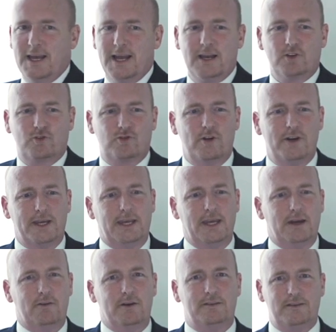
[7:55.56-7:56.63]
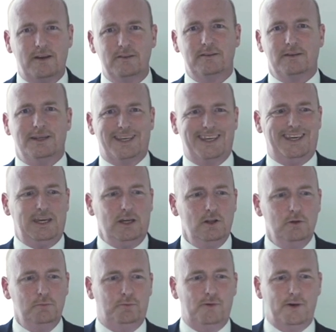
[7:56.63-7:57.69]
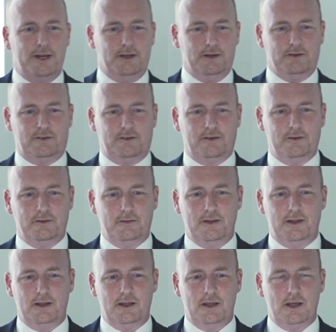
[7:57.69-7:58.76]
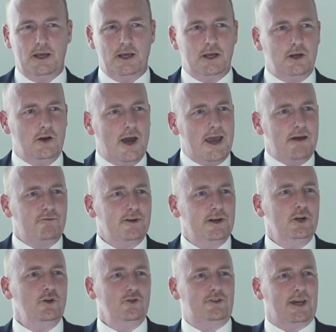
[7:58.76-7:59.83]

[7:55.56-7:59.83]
and the electronic era doesn't kill print. You know, every new